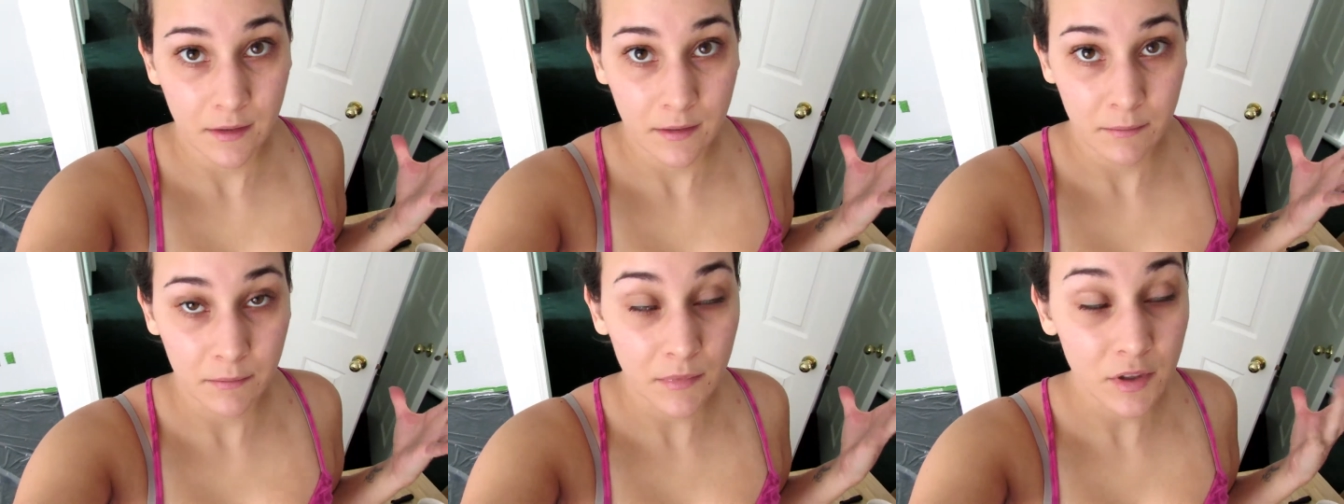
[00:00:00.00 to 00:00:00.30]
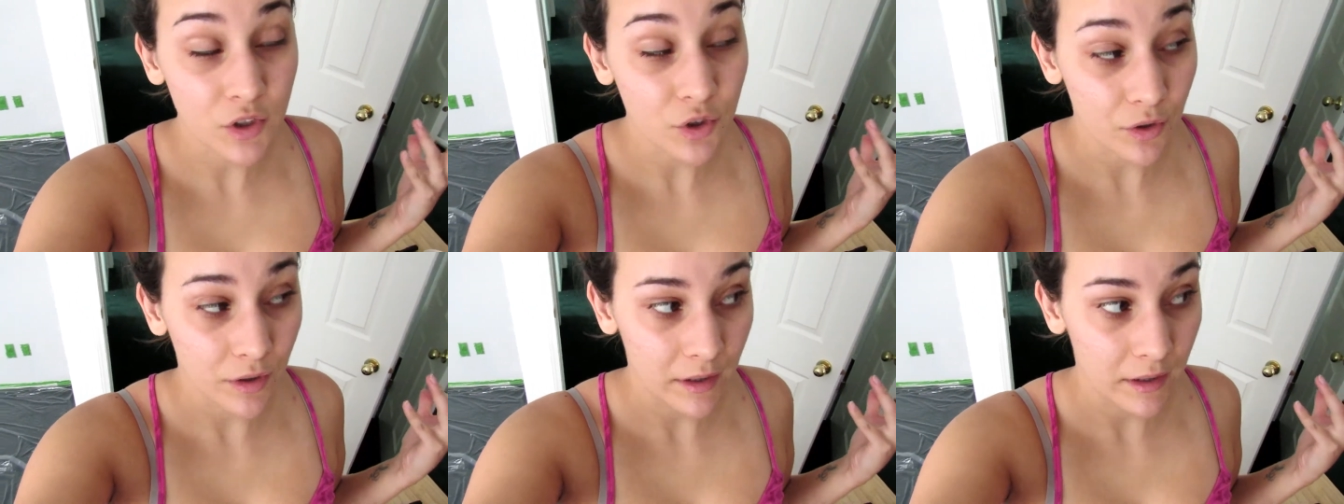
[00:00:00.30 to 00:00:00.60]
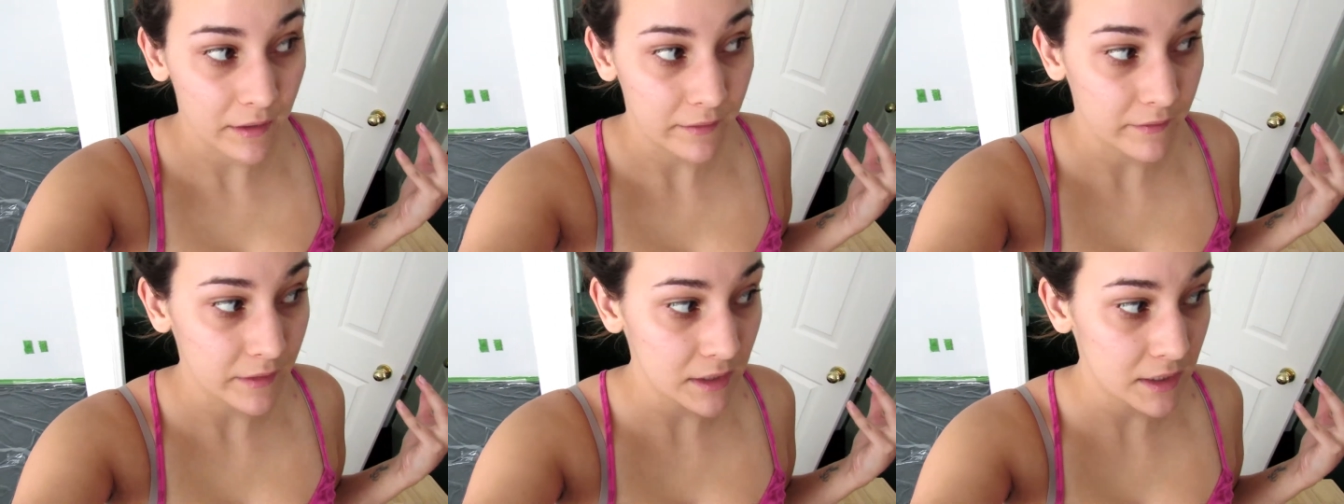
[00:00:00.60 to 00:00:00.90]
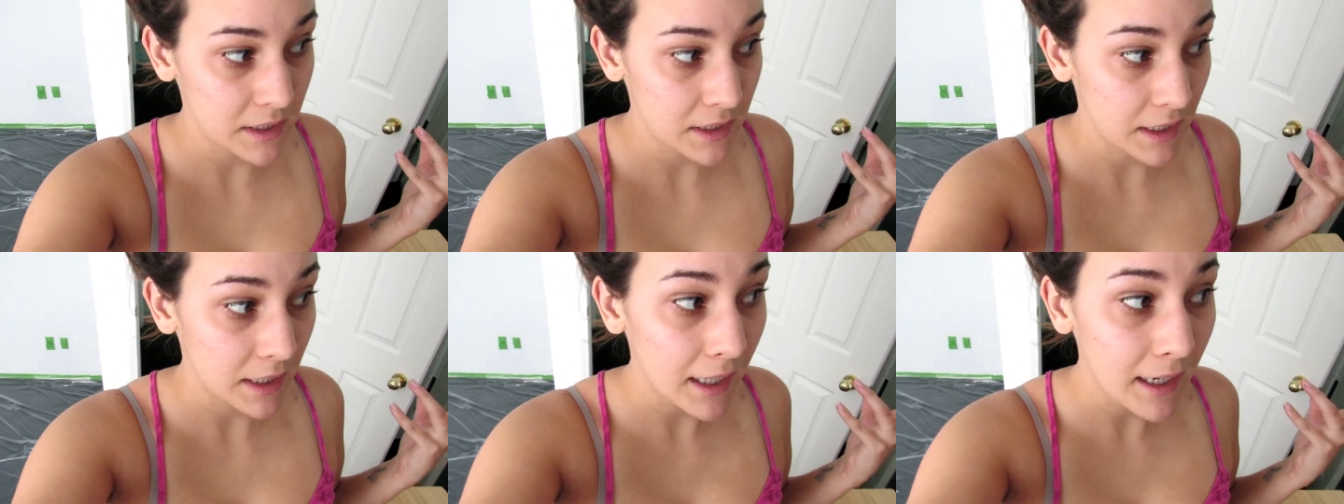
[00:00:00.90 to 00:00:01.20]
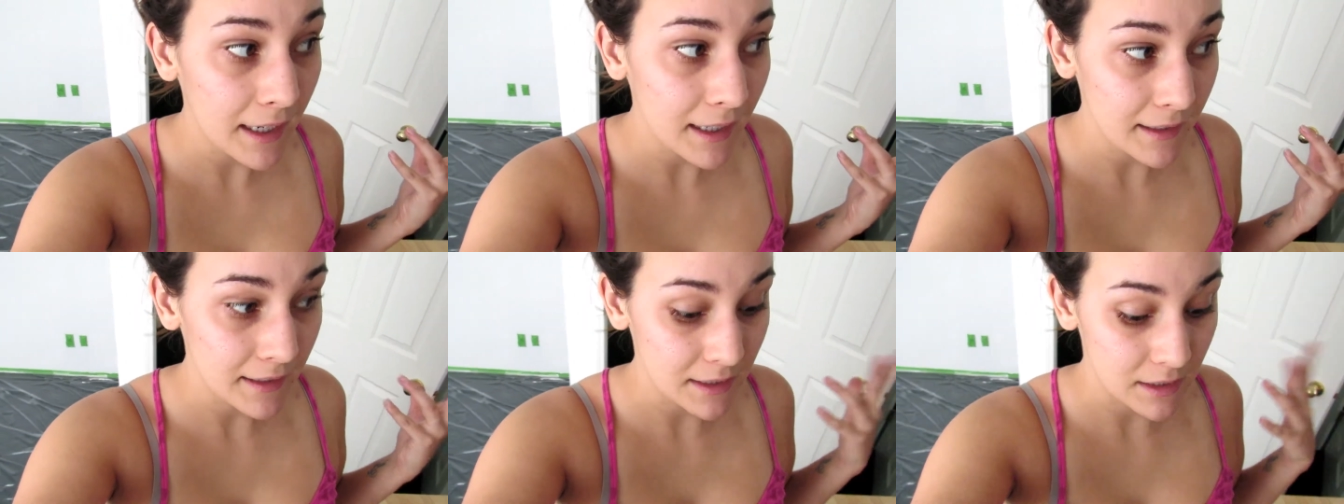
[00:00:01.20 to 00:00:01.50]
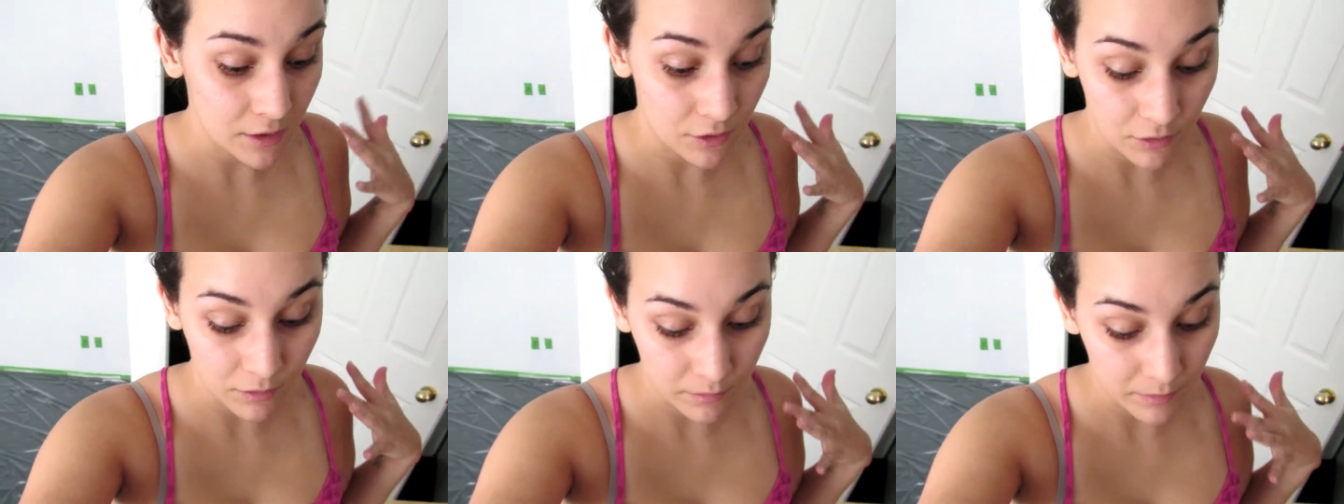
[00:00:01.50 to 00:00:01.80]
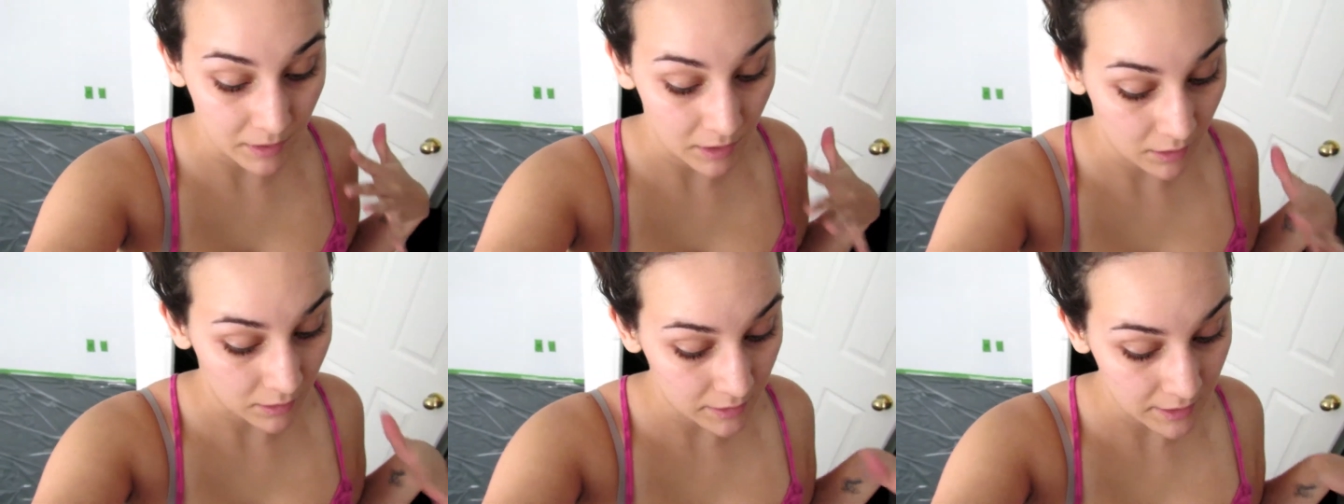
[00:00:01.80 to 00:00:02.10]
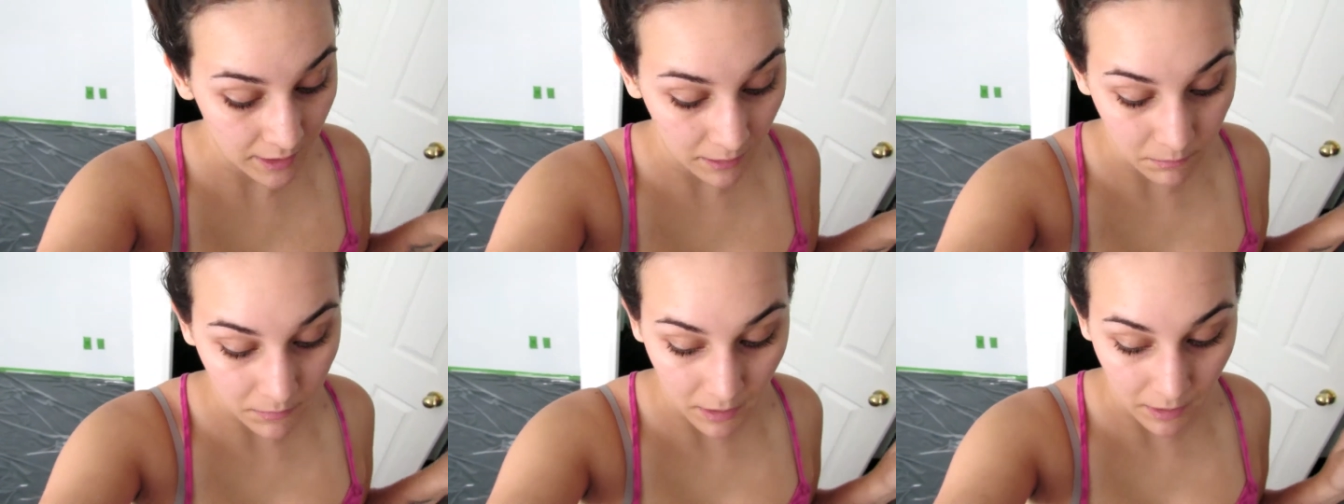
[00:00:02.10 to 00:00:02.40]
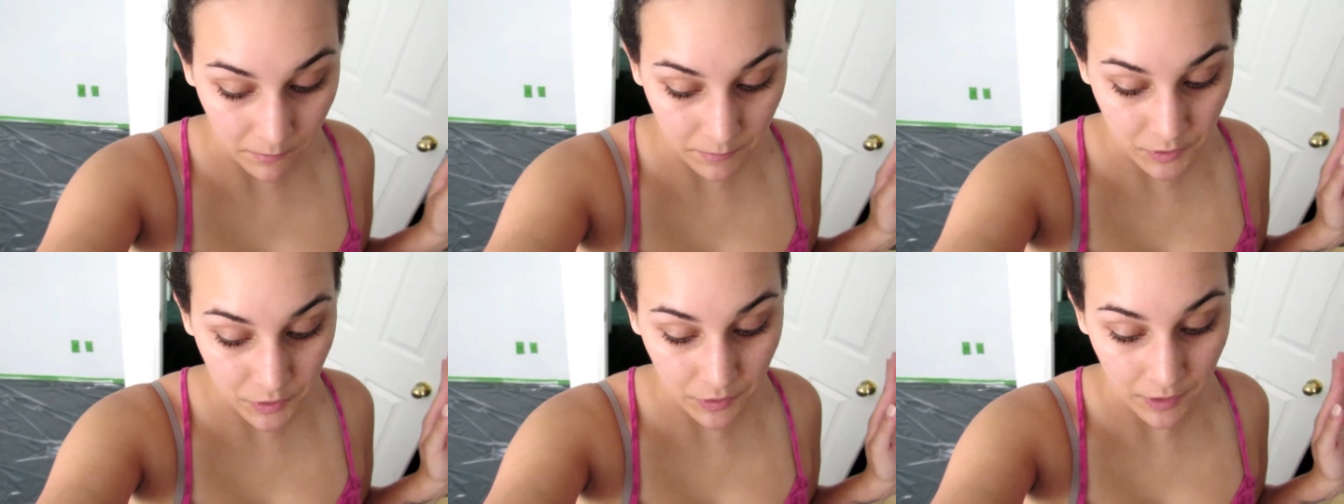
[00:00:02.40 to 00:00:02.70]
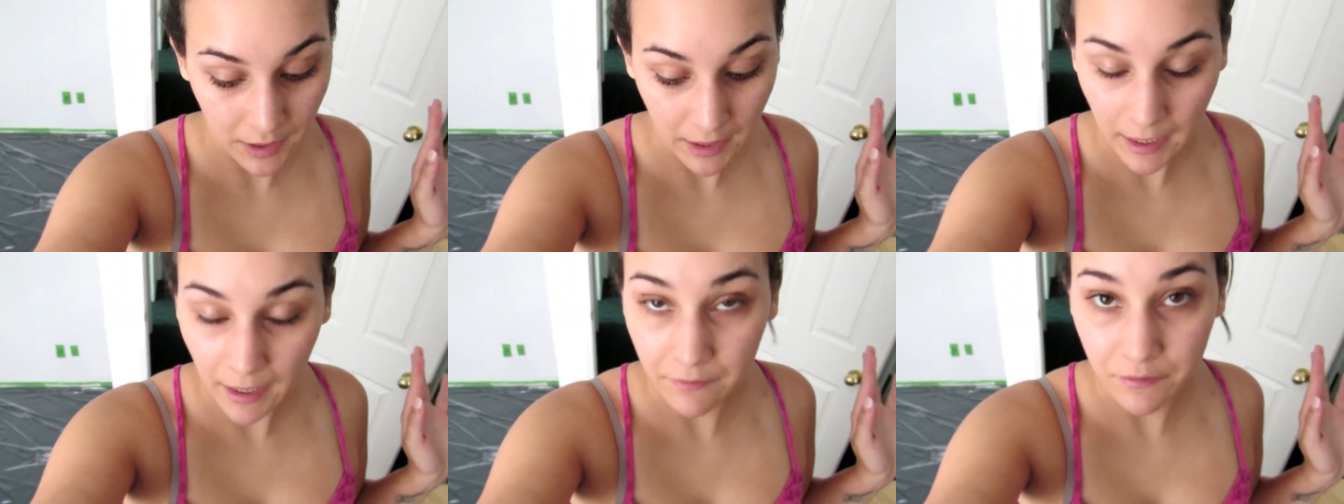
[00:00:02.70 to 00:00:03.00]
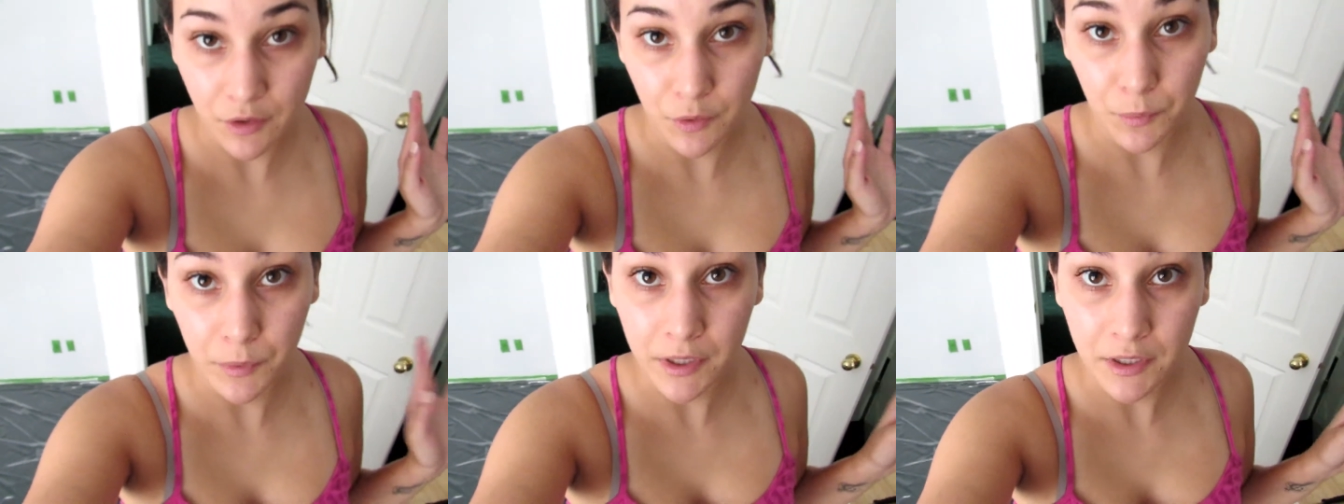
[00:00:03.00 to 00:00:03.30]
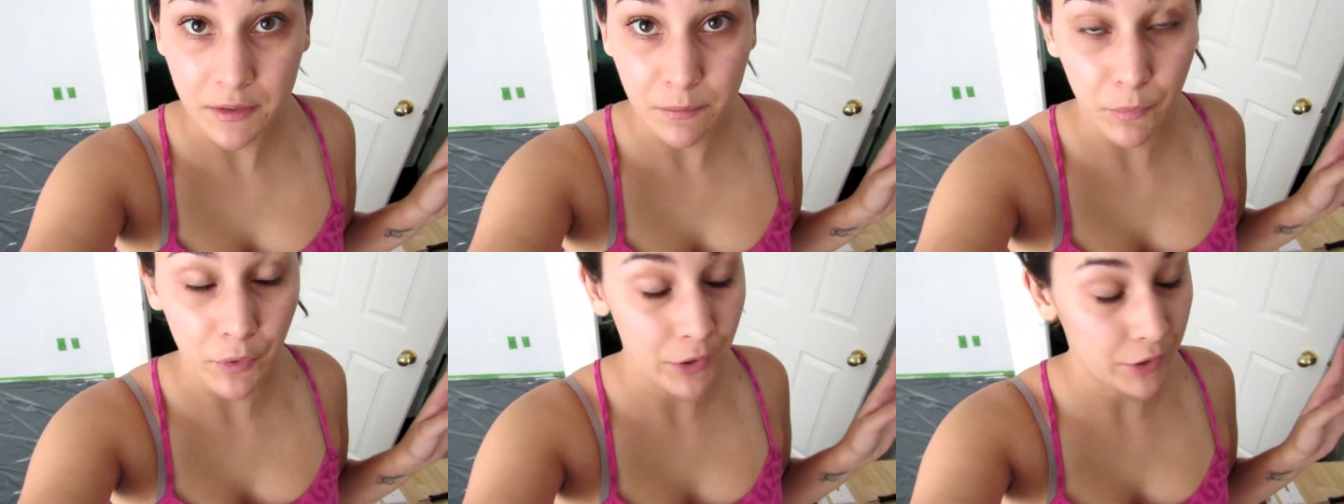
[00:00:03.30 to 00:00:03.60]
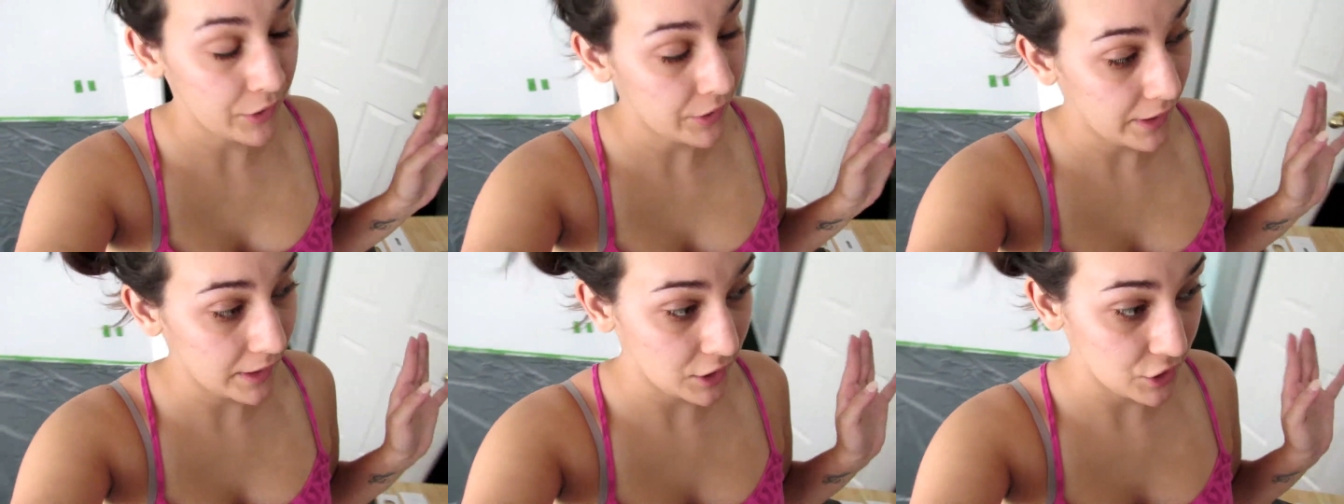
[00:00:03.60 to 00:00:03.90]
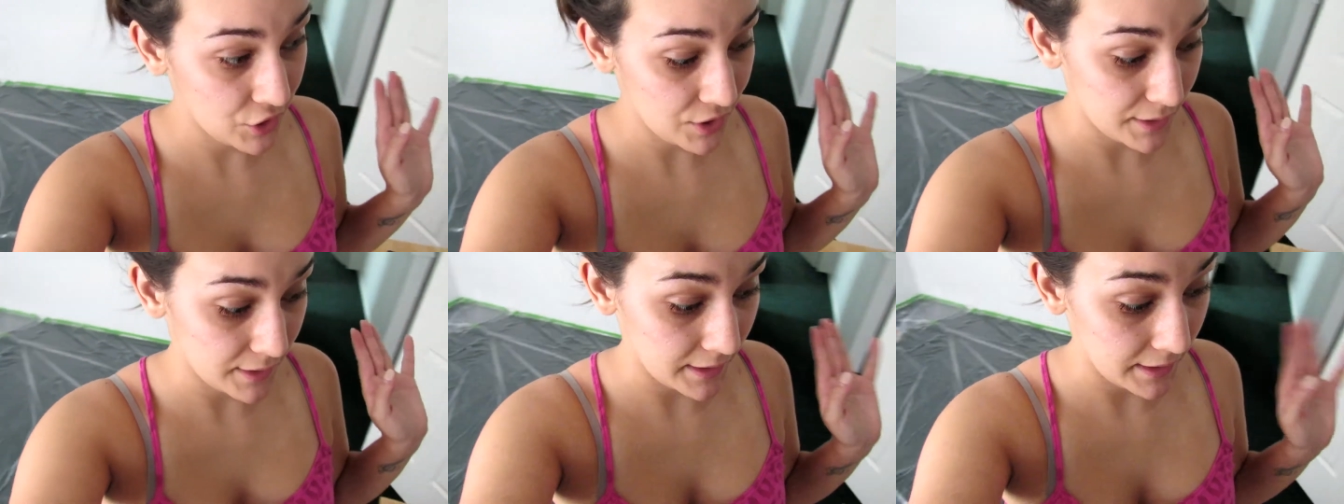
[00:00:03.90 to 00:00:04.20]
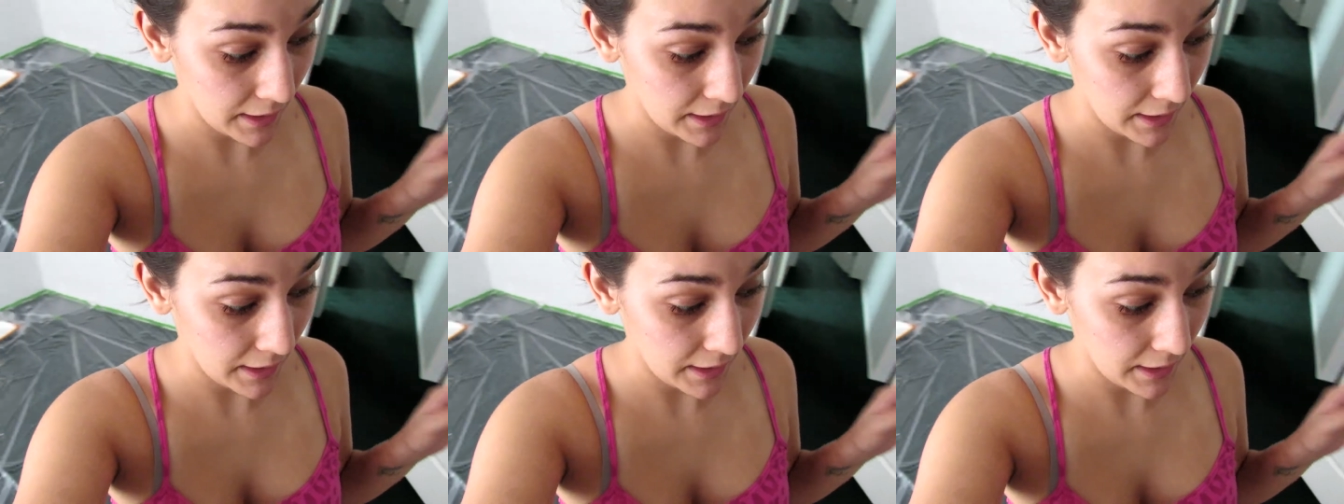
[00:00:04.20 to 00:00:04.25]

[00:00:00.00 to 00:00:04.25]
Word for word: majority of it today at least it'll be all taped up so that after work tomorrow I can just